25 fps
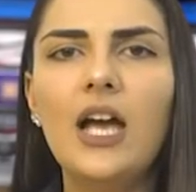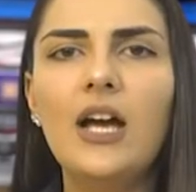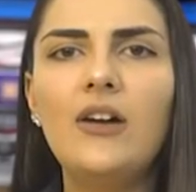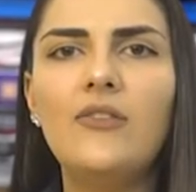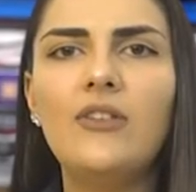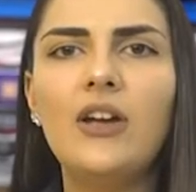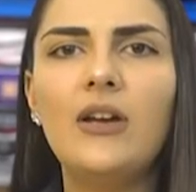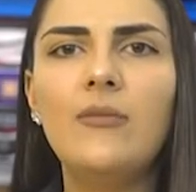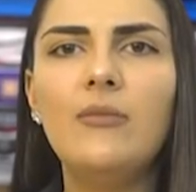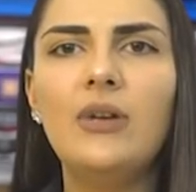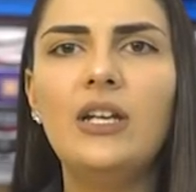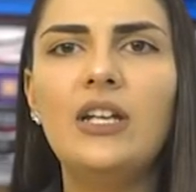
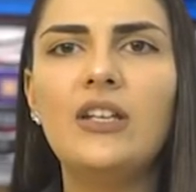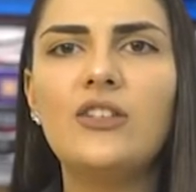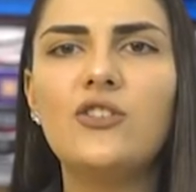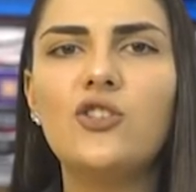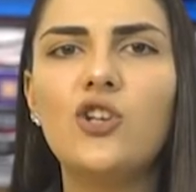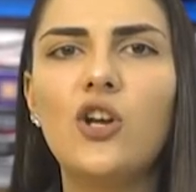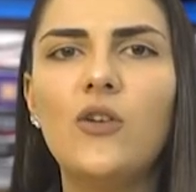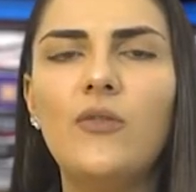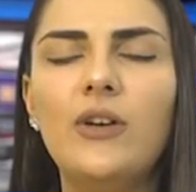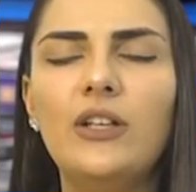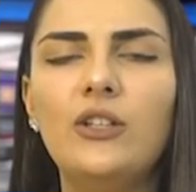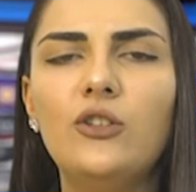Every
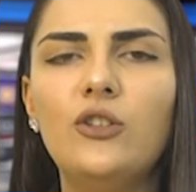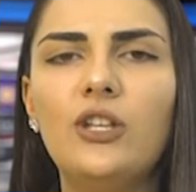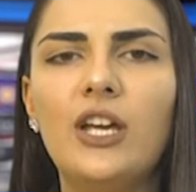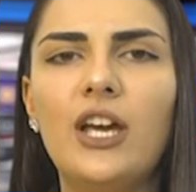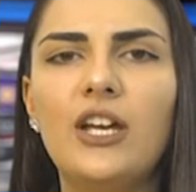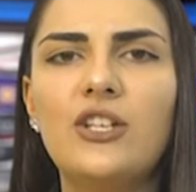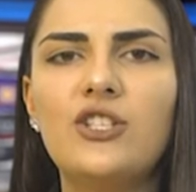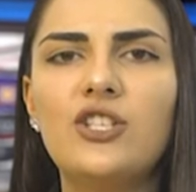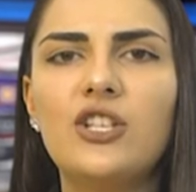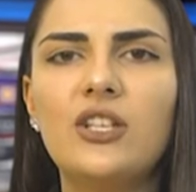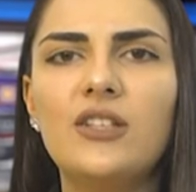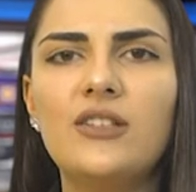Minister of
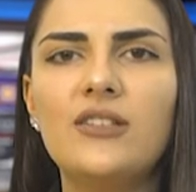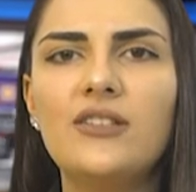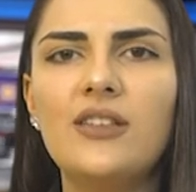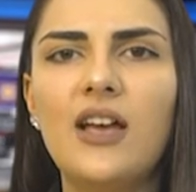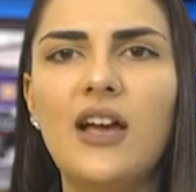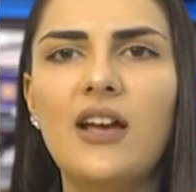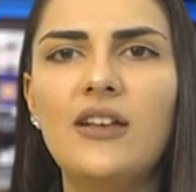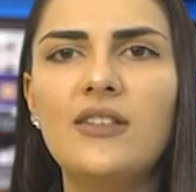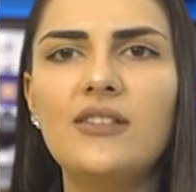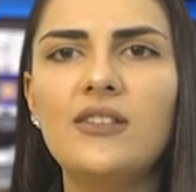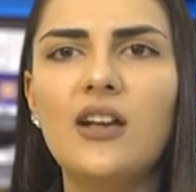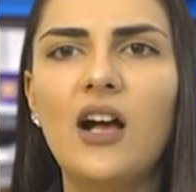Education,
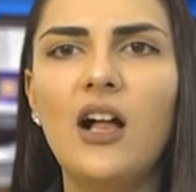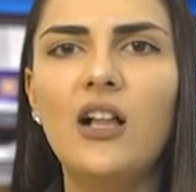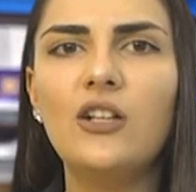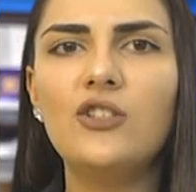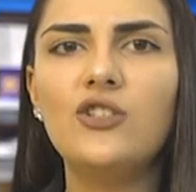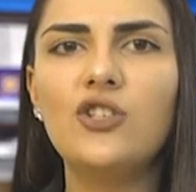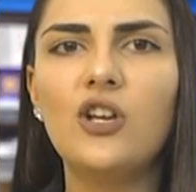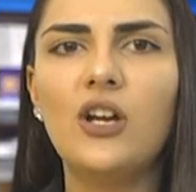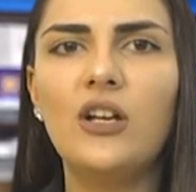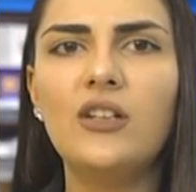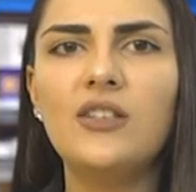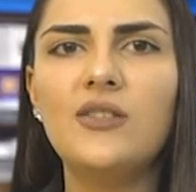Science,
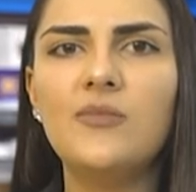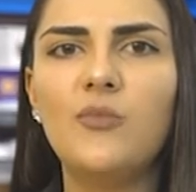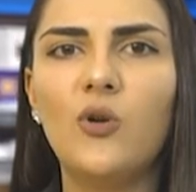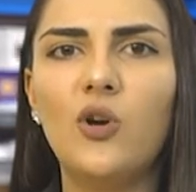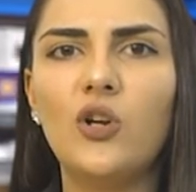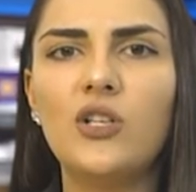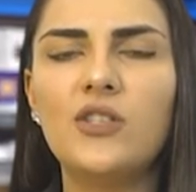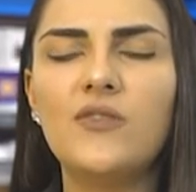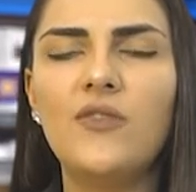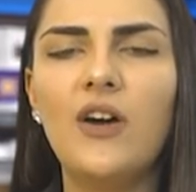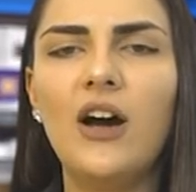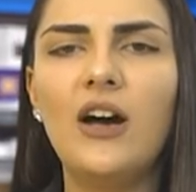Culture and
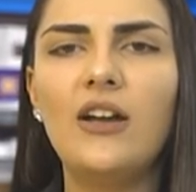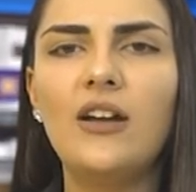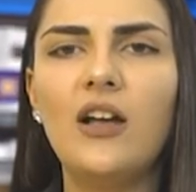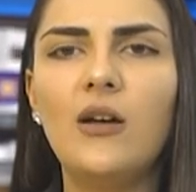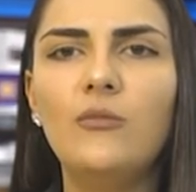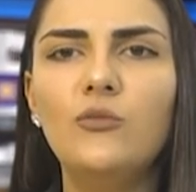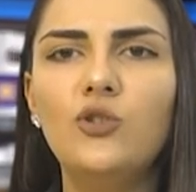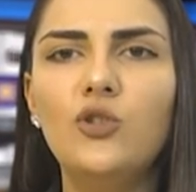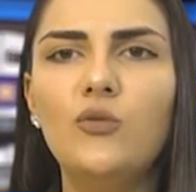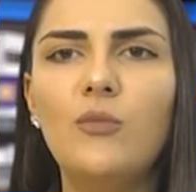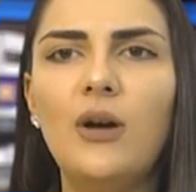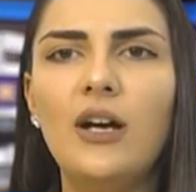Sports,
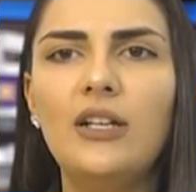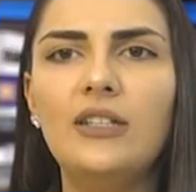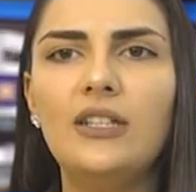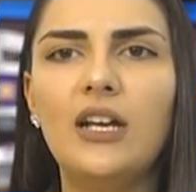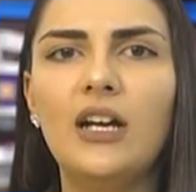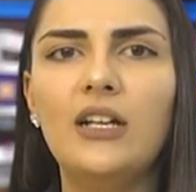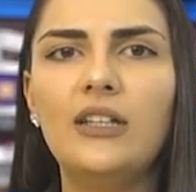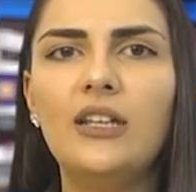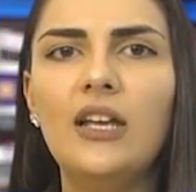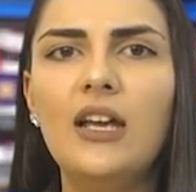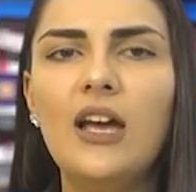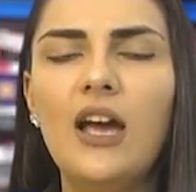Vahram
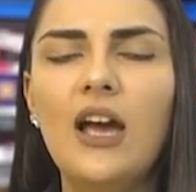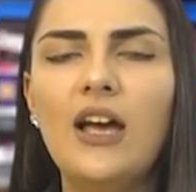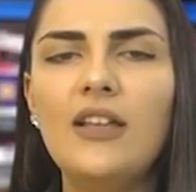Dumanyan,